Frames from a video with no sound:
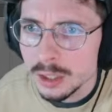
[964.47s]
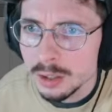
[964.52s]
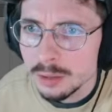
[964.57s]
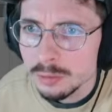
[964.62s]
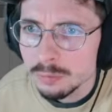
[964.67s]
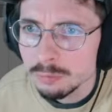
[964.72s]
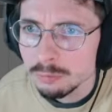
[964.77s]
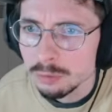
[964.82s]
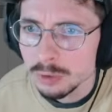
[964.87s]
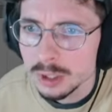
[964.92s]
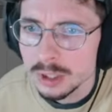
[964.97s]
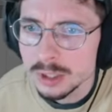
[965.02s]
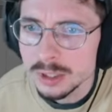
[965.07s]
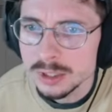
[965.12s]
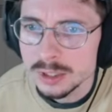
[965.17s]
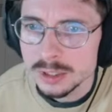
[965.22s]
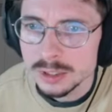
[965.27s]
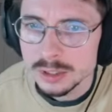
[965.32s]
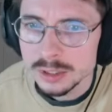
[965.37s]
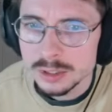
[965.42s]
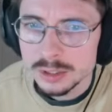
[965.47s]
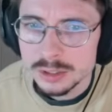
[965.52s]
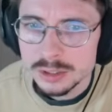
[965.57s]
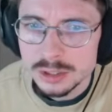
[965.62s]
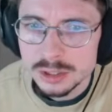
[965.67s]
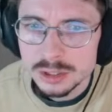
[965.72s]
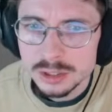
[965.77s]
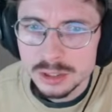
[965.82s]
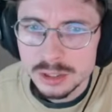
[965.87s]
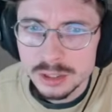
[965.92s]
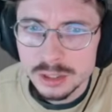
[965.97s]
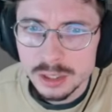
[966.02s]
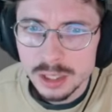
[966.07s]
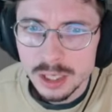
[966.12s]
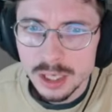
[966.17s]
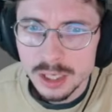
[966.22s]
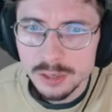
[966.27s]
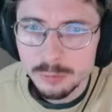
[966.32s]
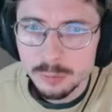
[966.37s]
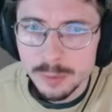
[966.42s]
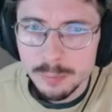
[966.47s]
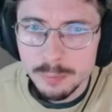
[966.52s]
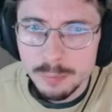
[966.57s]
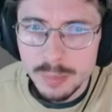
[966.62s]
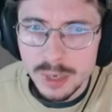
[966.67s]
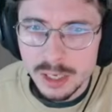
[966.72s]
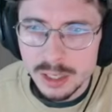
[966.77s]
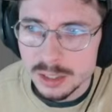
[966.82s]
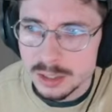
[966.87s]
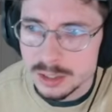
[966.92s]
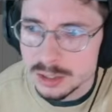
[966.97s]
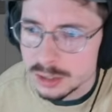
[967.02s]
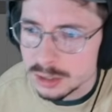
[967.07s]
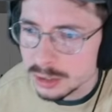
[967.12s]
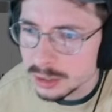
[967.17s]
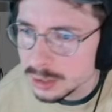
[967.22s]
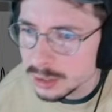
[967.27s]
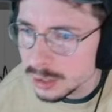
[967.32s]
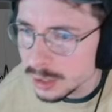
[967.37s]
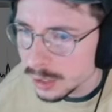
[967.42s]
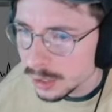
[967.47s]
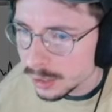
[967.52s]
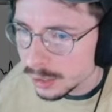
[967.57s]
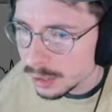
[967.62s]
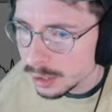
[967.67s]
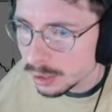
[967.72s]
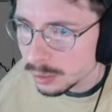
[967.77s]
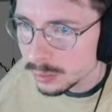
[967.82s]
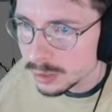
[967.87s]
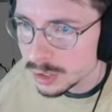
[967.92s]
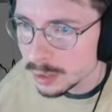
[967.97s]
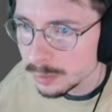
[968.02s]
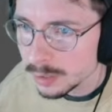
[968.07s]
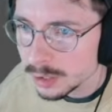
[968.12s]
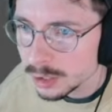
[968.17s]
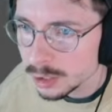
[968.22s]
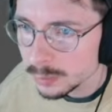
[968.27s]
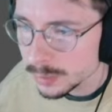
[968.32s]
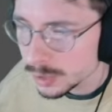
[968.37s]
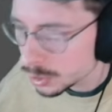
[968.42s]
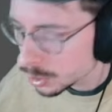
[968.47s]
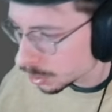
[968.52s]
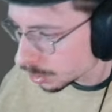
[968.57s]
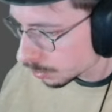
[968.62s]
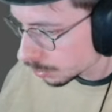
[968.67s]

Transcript: Right. Have we made... Yeah, oh, it's a little bit too